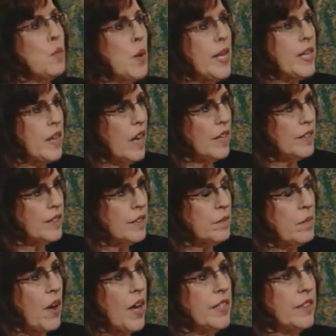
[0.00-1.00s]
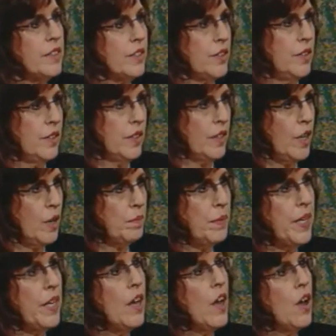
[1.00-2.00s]
We customize it to the
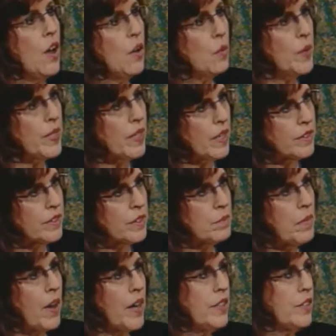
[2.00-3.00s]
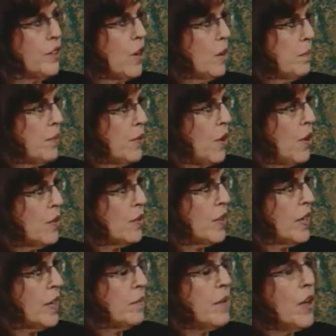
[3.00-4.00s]
company. We customize our
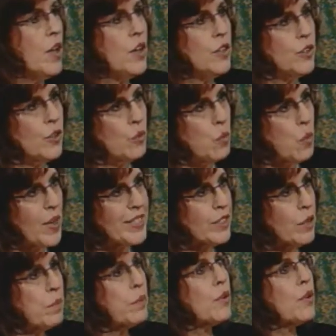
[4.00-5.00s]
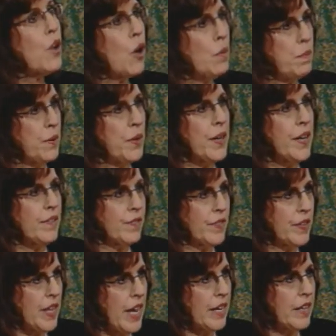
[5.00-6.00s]
program to what's appropriate
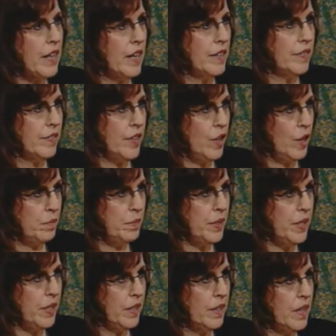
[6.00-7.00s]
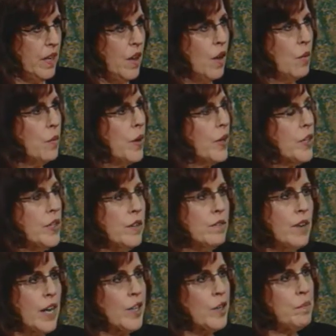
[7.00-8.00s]
for that kind of company. we're going to
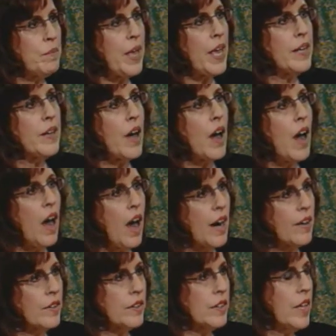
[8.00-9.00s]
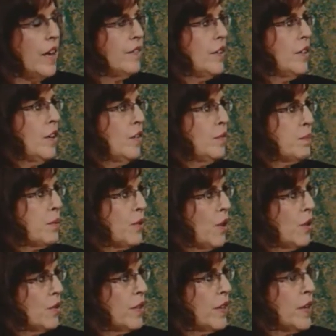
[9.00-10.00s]
recommend a higher level of
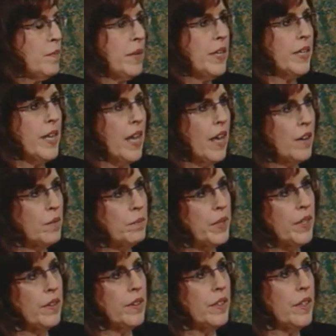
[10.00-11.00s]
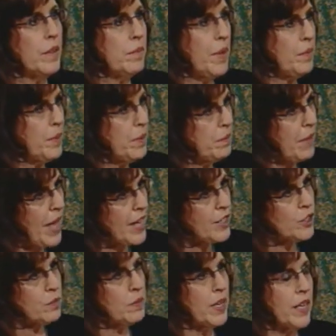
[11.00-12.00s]
program and accountability and maybe
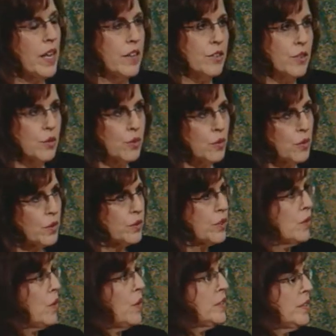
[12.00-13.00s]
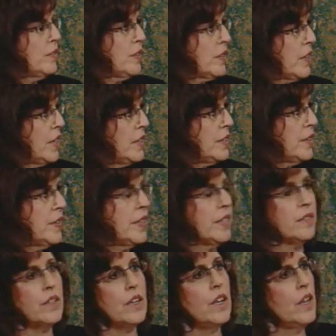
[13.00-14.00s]
management and tools and all different kinds of
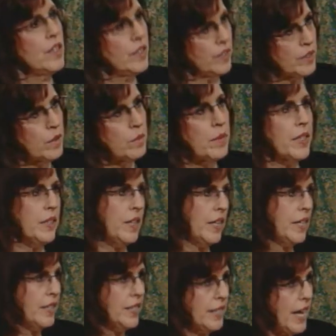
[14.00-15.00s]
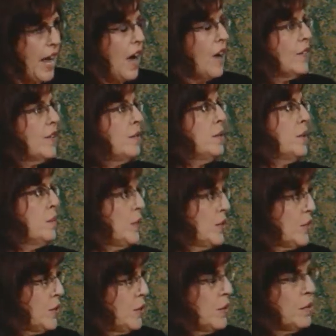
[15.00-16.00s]
things to somebody like a Dow than we
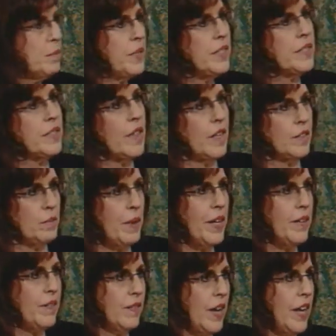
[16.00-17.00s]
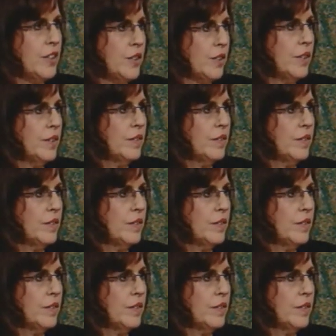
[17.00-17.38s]
would to a mid-sized manufacturer.